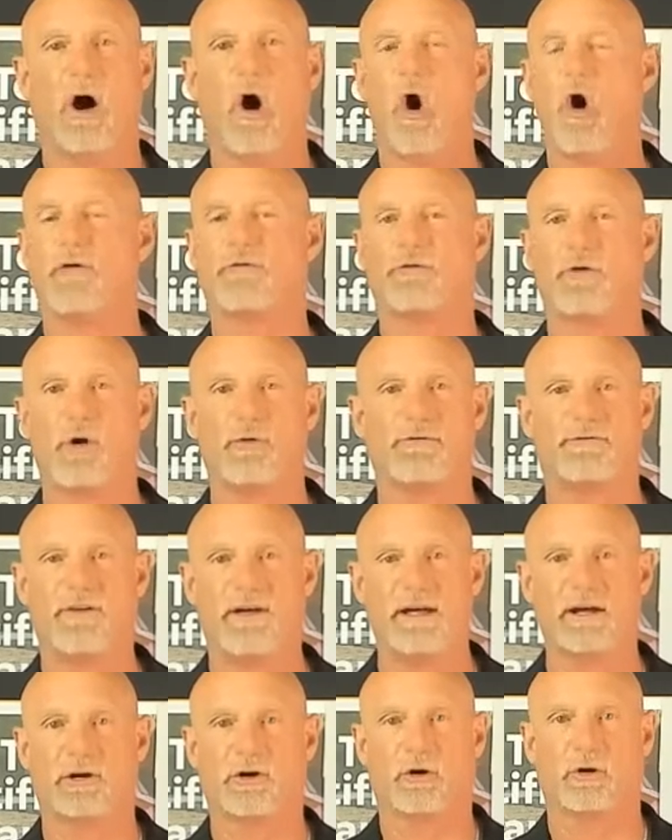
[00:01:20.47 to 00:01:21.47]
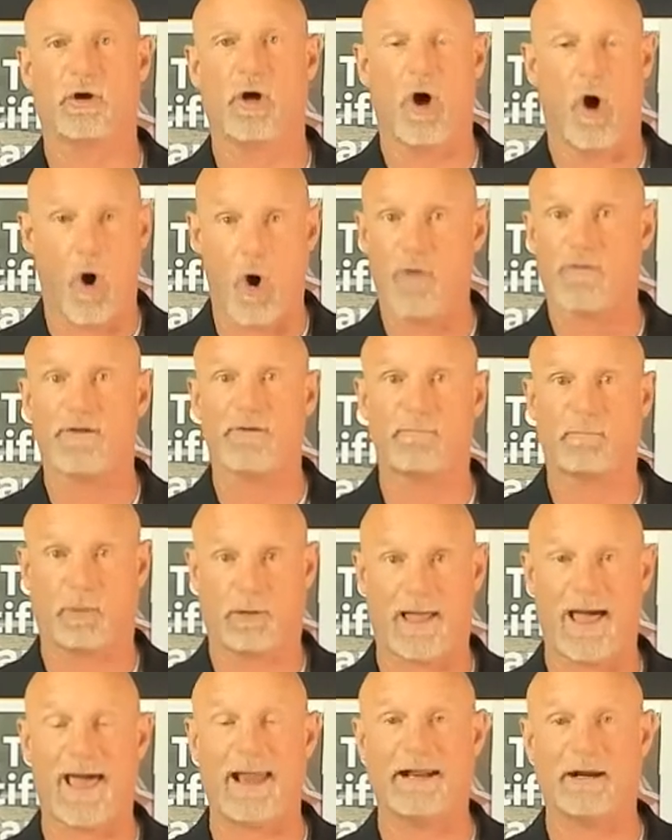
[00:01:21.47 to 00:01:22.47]
off-road vehicle on the
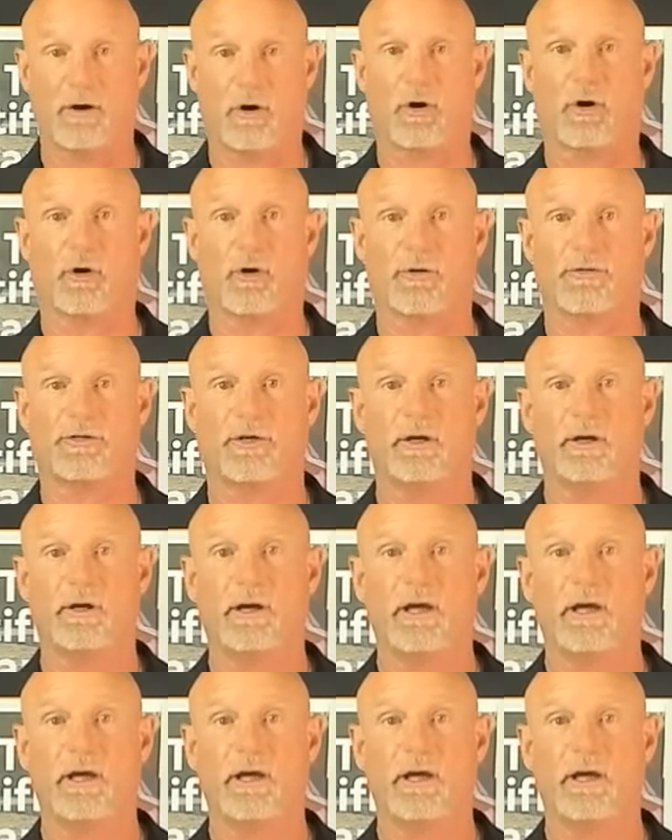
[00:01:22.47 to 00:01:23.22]
planet Earth,